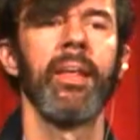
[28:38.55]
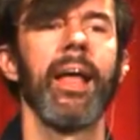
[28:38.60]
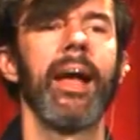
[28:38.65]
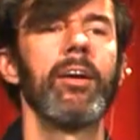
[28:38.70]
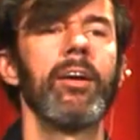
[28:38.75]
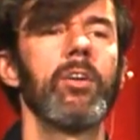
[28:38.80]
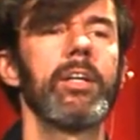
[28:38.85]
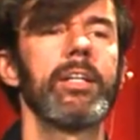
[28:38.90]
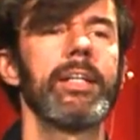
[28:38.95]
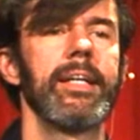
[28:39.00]
I
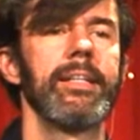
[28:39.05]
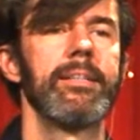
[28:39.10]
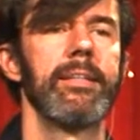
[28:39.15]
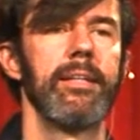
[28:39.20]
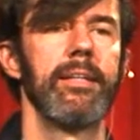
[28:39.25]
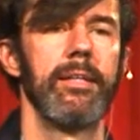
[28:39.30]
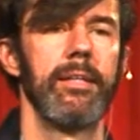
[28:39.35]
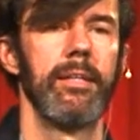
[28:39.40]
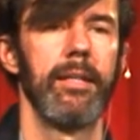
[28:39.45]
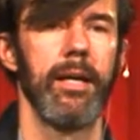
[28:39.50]
looked at
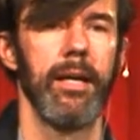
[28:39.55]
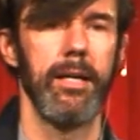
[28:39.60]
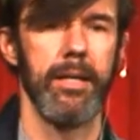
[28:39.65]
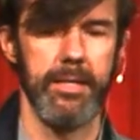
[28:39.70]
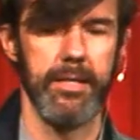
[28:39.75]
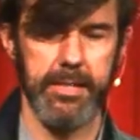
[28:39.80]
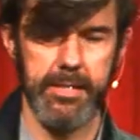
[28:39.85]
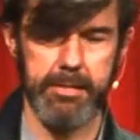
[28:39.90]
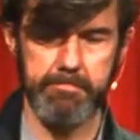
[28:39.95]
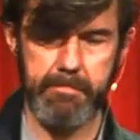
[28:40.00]

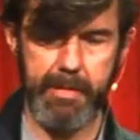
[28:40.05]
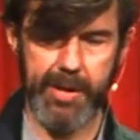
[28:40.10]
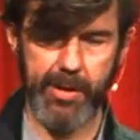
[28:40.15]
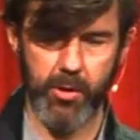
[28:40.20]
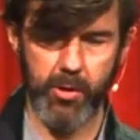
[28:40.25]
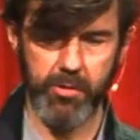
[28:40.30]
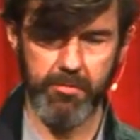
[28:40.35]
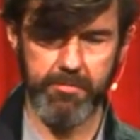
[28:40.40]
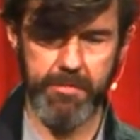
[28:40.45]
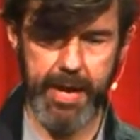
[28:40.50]
uh, my
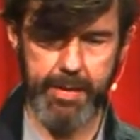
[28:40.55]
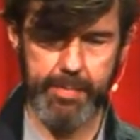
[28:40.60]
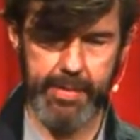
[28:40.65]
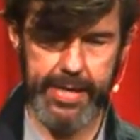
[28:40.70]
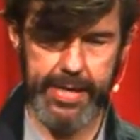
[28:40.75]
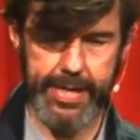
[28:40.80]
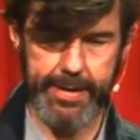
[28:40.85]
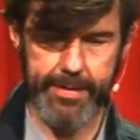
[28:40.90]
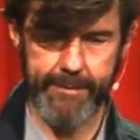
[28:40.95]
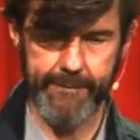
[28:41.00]
own
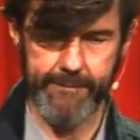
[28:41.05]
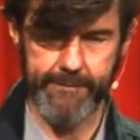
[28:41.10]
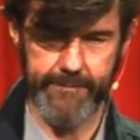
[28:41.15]
family.